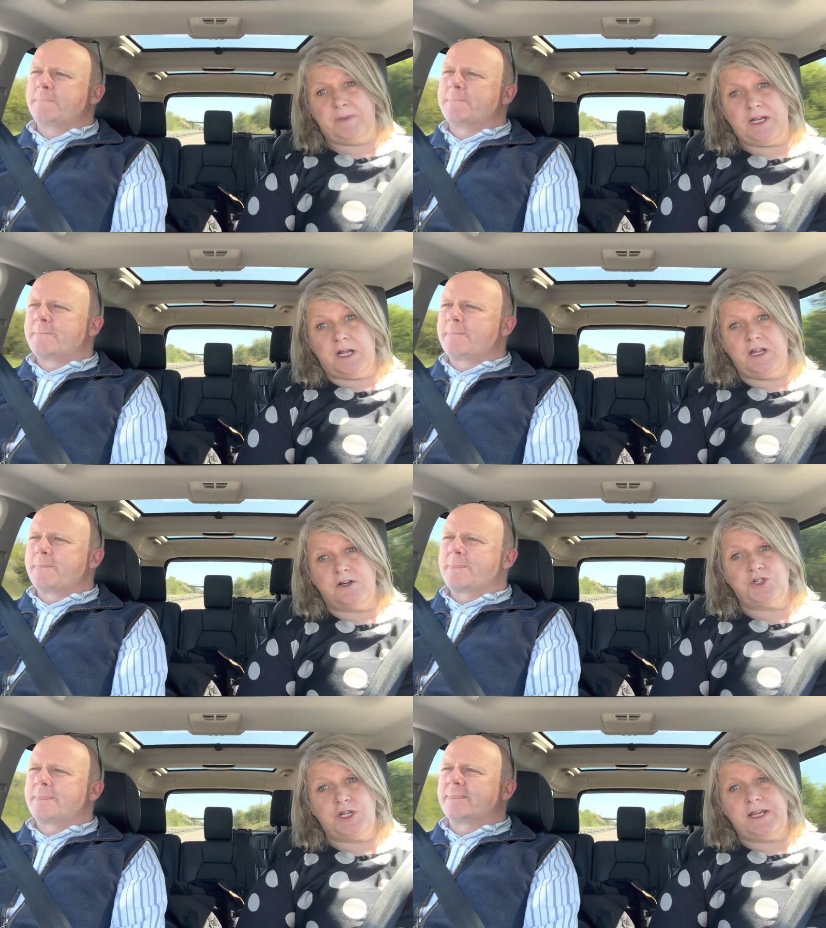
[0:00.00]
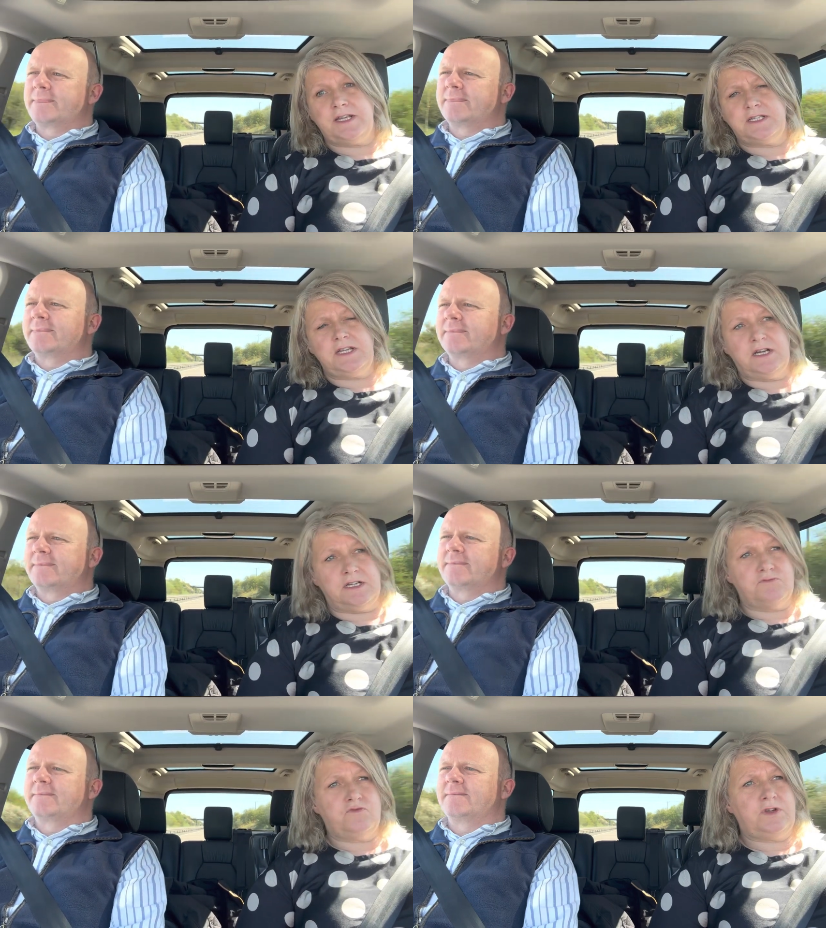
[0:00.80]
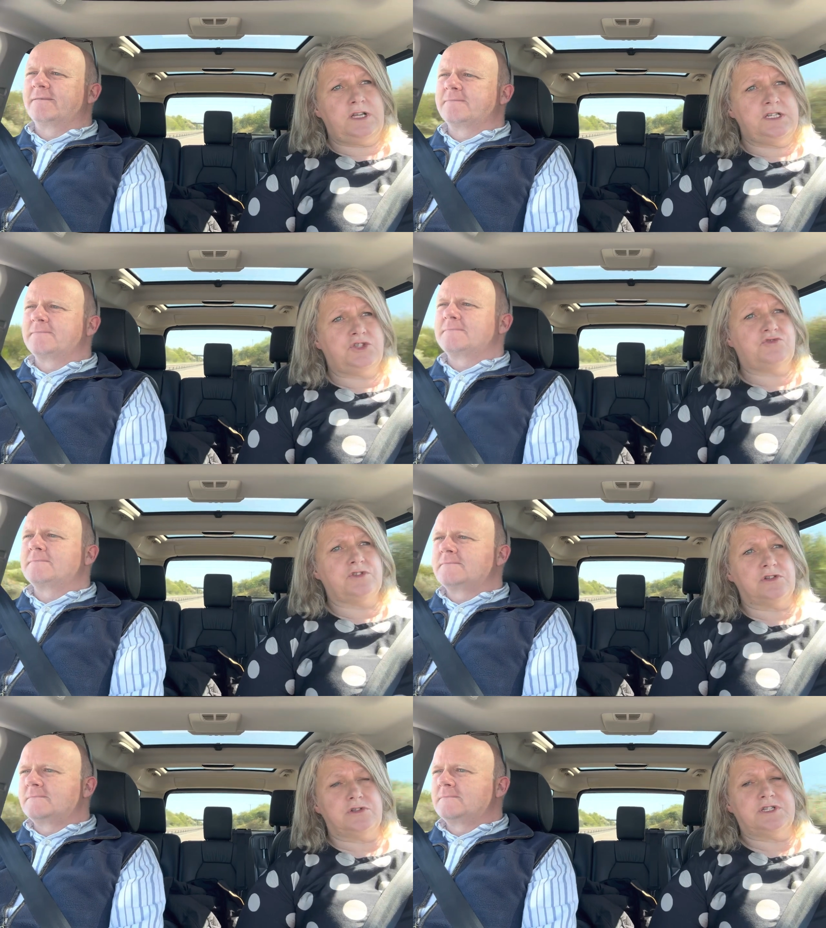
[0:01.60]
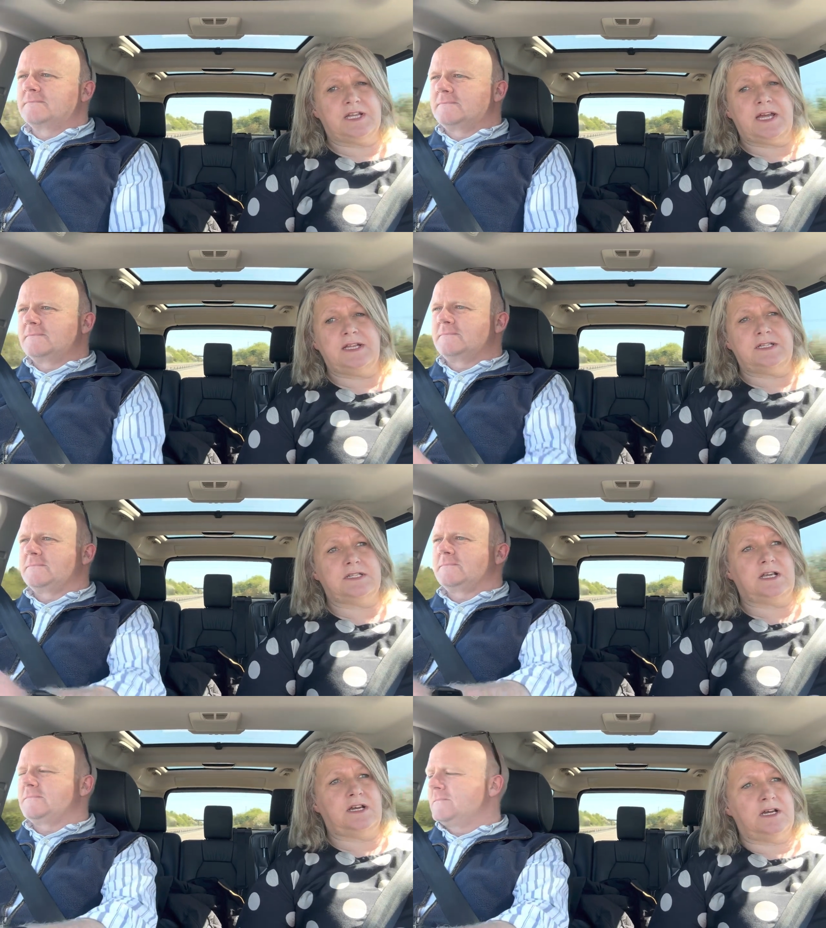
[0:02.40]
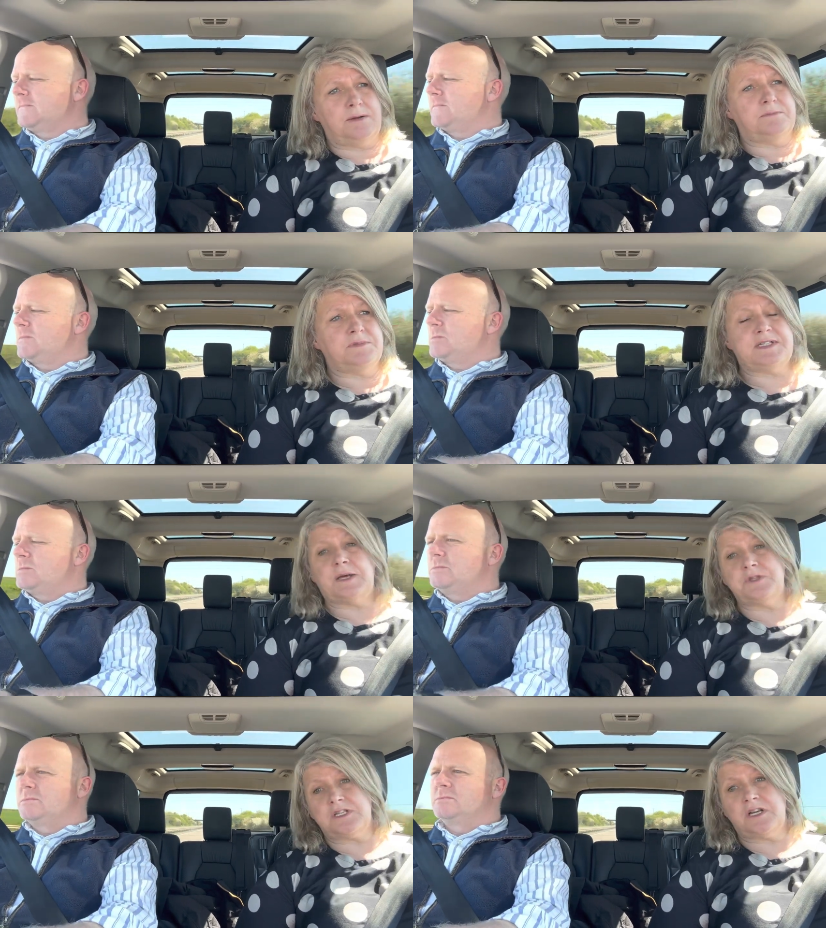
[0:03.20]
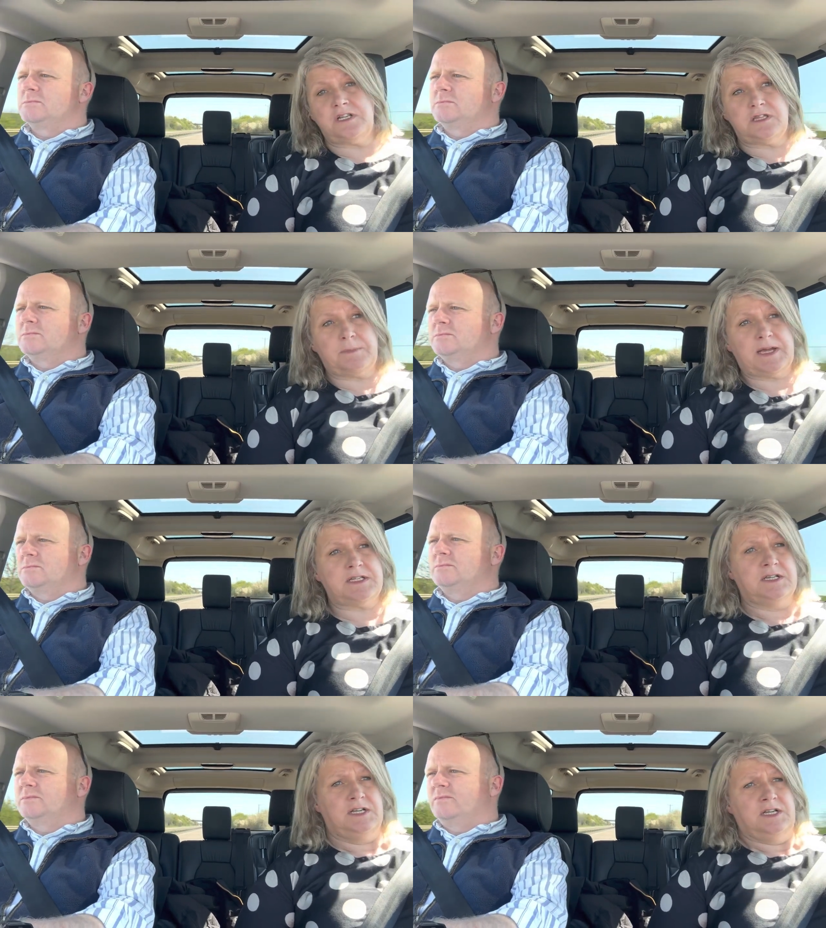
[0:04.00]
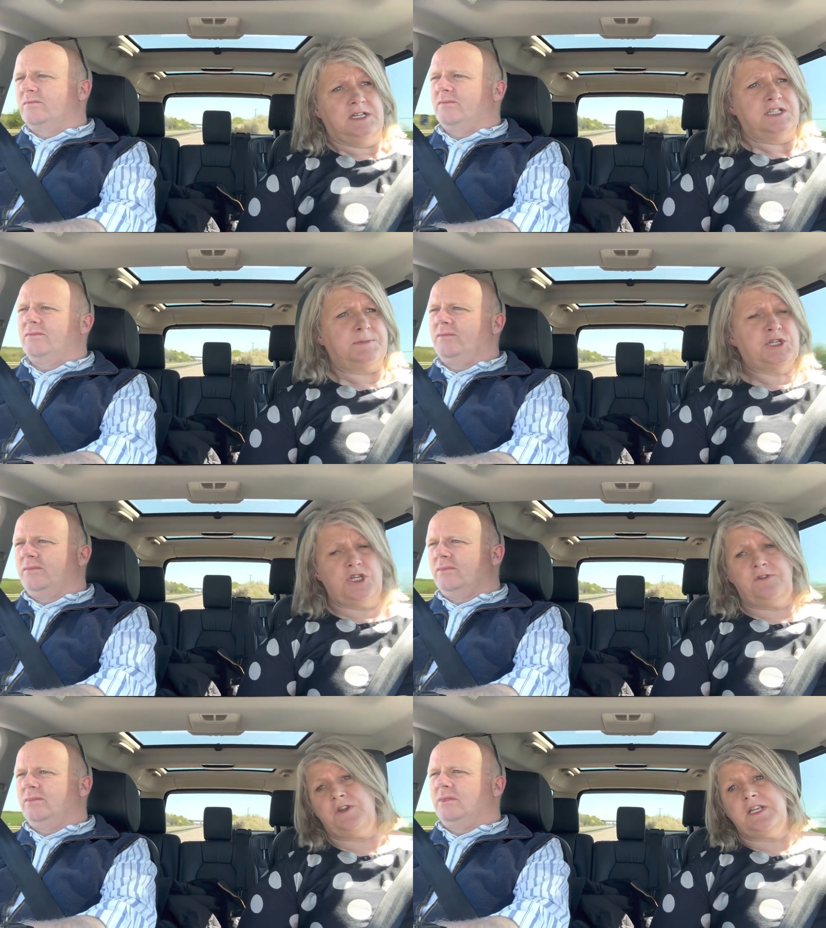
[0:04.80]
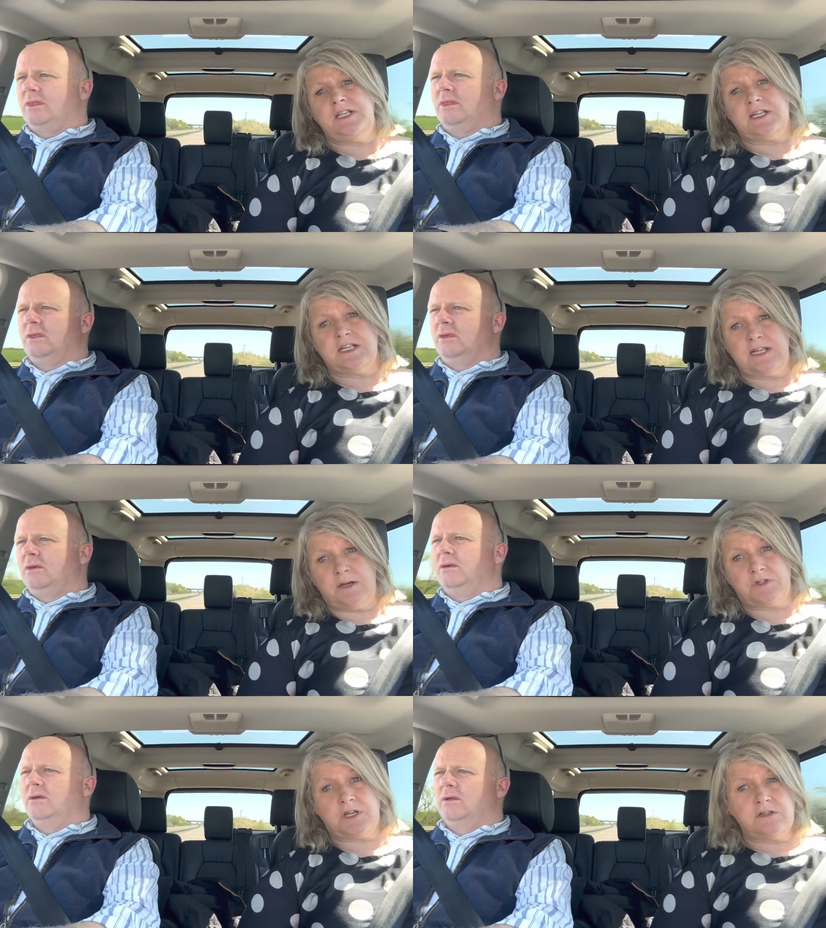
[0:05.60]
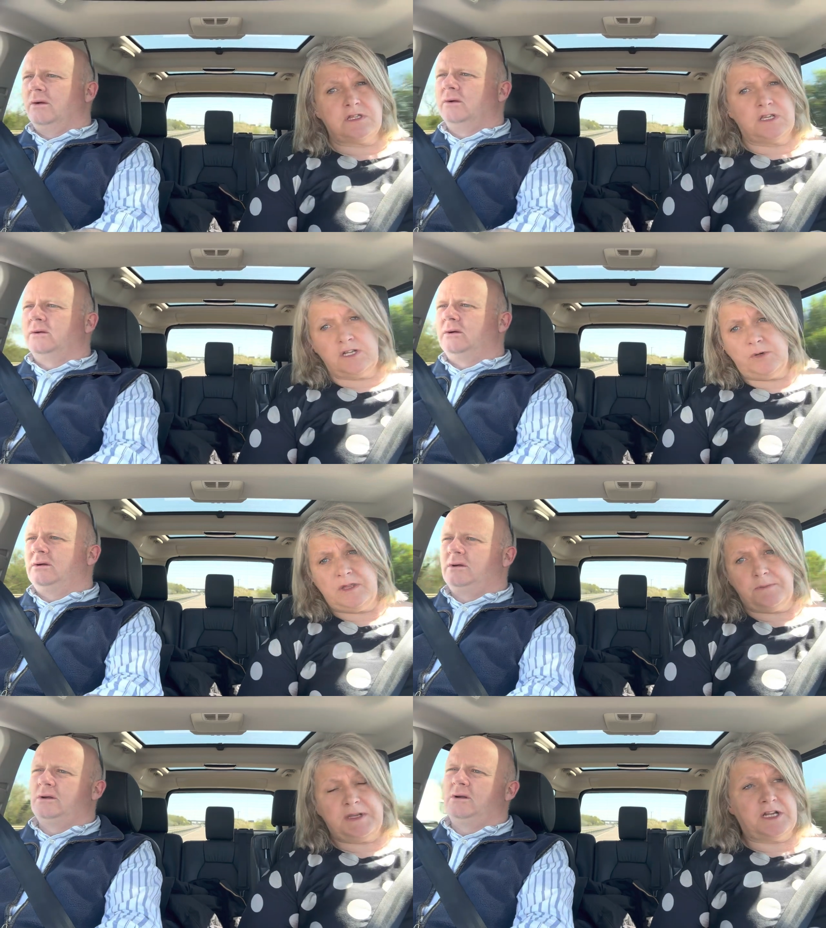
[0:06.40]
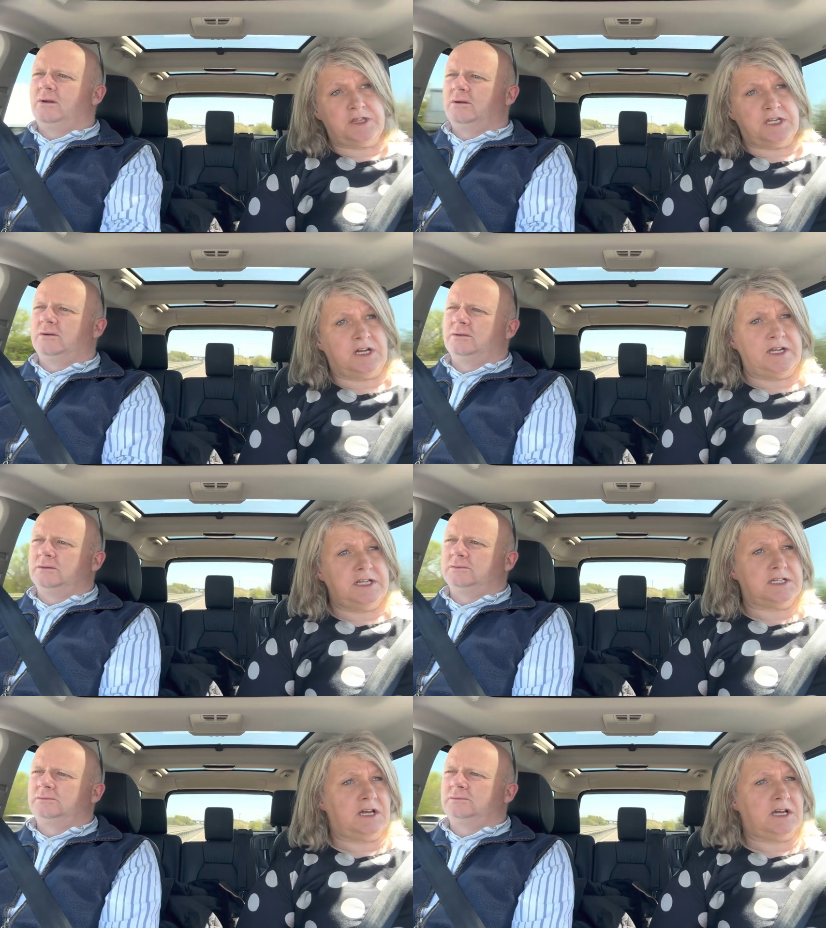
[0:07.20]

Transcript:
Speaker 1: being a larger lady, I really struggle to get um, down the side of the bed, especially if you need to get out to go to the loo in the middle of the night.